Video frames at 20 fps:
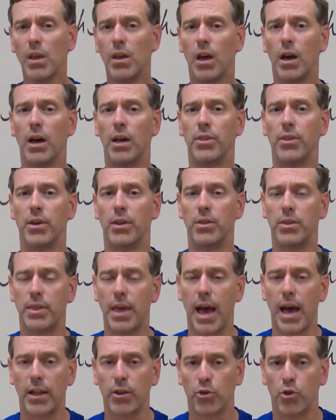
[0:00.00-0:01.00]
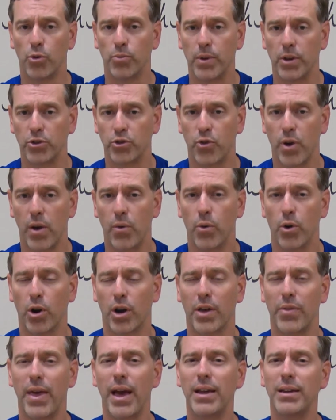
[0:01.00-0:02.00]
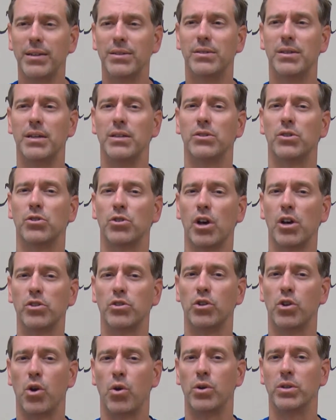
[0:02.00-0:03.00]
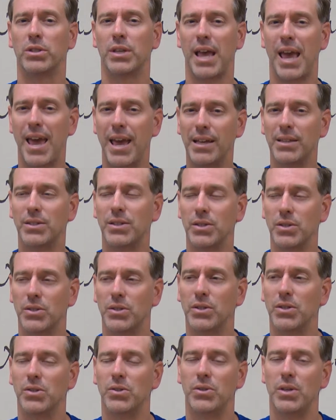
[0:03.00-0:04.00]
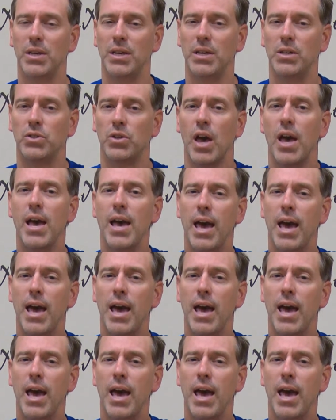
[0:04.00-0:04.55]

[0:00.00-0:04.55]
that group does great work. And that disease is also known as Hansen's disease,